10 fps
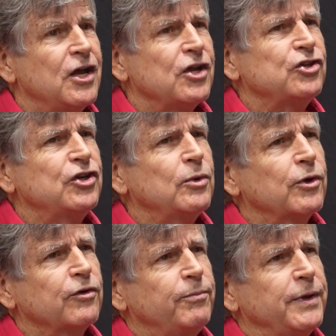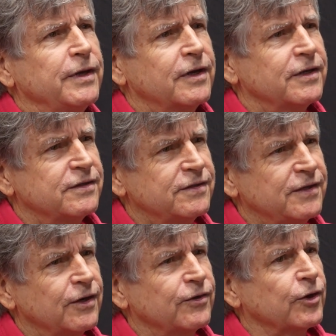she would have been
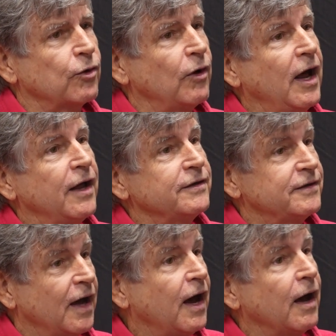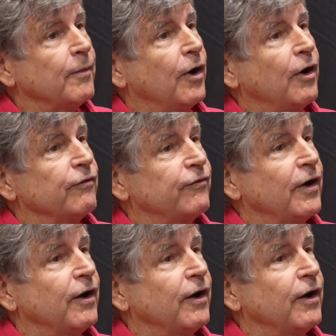considered the grande dame of